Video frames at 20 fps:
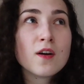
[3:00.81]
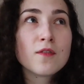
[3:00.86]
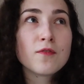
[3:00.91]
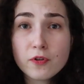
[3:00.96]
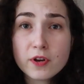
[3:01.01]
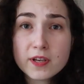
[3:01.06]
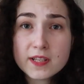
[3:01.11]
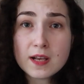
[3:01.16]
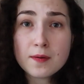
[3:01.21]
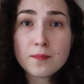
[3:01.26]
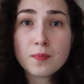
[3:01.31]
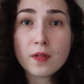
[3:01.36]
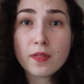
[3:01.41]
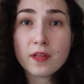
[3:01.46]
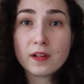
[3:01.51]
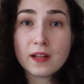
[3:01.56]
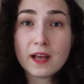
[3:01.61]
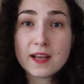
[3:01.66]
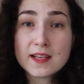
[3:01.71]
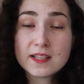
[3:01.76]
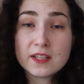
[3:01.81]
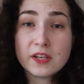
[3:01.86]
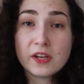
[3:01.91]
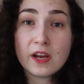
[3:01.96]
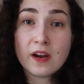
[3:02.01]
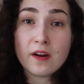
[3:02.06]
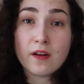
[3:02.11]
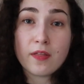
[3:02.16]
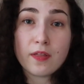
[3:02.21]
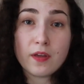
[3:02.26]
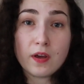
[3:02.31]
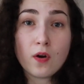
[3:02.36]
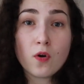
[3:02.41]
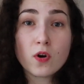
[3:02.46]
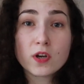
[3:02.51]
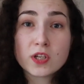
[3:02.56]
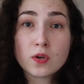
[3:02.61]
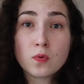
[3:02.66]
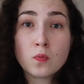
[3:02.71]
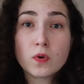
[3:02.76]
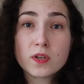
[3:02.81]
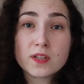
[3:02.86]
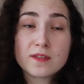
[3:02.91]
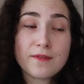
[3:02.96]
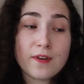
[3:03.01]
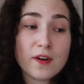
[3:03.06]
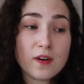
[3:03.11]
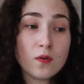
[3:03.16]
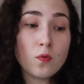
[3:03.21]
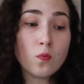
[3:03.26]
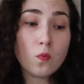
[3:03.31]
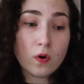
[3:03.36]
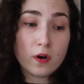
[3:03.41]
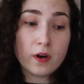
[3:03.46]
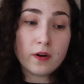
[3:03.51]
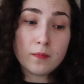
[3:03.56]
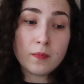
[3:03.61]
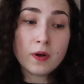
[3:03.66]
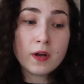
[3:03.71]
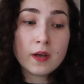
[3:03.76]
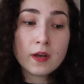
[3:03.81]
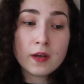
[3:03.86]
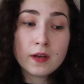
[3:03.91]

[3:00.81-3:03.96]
For example, the last year, the autumn was very warm